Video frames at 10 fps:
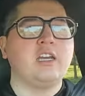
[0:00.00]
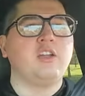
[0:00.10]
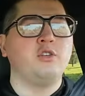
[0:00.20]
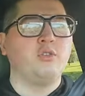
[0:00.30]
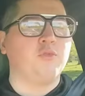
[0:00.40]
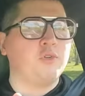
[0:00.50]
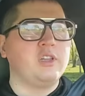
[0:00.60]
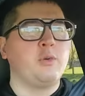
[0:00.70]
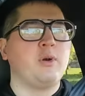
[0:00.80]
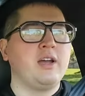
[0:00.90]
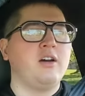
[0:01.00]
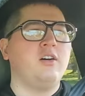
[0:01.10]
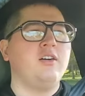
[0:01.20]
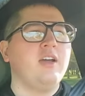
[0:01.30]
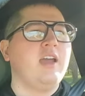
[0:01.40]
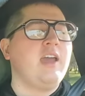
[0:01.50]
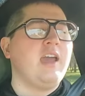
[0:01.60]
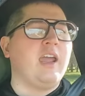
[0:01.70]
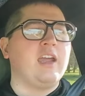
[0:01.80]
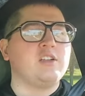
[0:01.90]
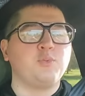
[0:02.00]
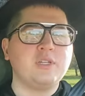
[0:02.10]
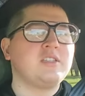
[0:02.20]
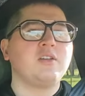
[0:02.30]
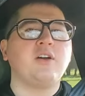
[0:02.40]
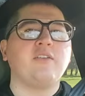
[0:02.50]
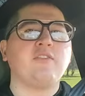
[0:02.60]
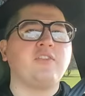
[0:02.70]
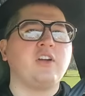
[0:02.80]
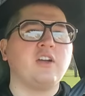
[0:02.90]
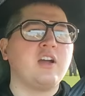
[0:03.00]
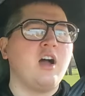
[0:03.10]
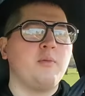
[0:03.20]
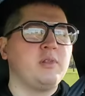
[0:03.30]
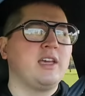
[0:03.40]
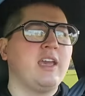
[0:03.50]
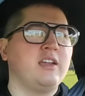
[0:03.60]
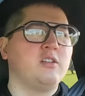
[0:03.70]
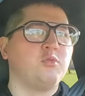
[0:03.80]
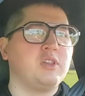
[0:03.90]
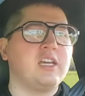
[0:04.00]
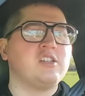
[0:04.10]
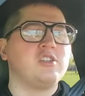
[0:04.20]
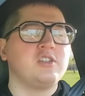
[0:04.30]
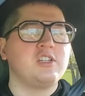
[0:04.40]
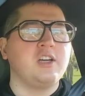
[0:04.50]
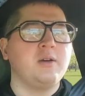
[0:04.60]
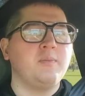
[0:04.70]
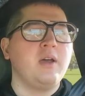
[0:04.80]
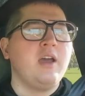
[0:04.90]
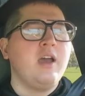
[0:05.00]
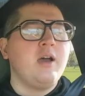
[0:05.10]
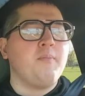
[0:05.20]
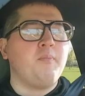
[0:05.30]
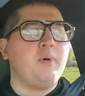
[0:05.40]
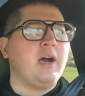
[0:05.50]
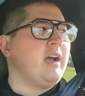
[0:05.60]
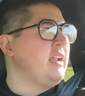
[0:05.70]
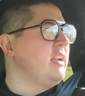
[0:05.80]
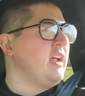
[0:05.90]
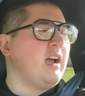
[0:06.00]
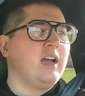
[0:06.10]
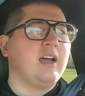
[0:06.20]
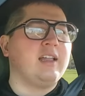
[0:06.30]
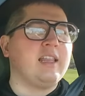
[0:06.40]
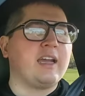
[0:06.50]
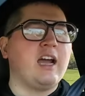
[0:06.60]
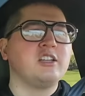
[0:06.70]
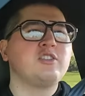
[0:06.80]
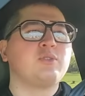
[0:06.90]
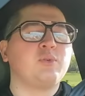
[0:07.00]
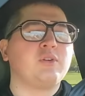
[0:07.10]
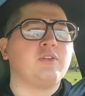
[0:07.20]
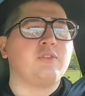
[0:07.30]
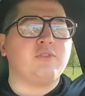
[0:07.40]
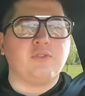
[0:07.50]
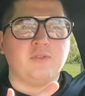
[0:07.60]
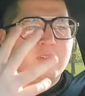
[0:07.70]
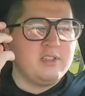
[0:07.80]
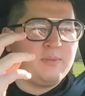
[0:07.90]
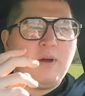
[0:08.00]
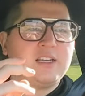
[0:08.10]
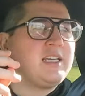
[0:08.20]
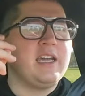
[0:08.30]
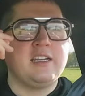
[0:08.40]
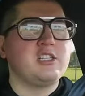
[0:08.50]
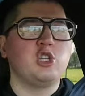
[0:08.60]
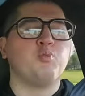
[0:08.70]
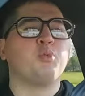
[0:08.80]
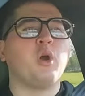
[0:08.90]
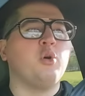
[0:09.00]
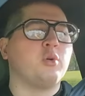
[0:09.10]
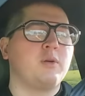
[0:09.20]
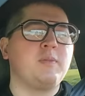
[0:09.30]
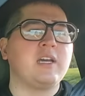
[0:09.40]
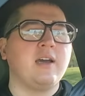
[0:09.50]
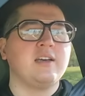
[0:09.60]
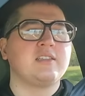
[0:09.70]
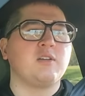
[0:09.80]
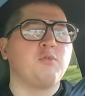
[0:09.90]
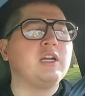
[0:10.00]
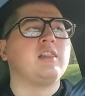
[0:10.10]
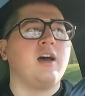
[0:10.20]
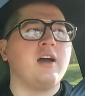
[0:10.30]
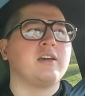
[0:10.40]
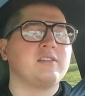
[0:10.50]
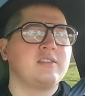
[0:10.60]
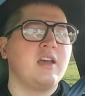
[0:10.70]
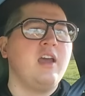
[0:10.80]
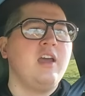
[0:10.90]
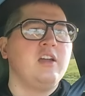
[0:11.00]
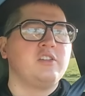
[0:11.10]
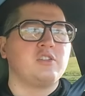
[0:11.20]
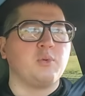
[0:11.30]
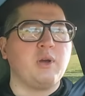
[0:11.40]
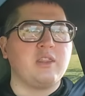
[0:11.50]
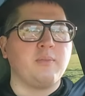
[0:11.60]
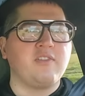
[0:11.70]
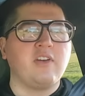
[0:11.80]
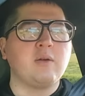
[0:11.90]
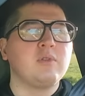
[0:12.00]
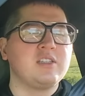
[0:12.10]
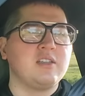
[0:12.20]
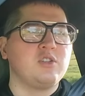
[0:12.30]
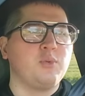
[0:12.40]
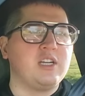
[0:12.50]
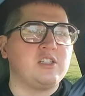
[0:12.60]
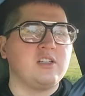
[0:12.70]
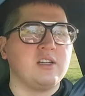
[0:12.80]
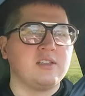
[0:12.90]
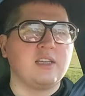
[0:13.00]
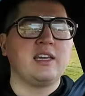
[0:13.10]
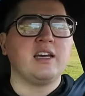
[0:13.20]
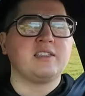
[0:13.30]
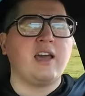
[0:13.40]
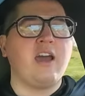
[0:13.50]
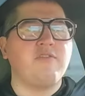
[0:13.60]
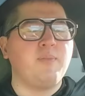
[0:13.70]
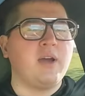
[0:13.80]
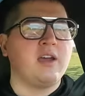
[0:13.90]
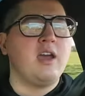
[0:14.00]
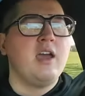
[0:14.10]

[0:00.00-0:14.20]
in really well, and we still have a very complicated relationship, but like, I just sort of spontaneously broke because I realized just the way that my family situation is. Like, yes, I have my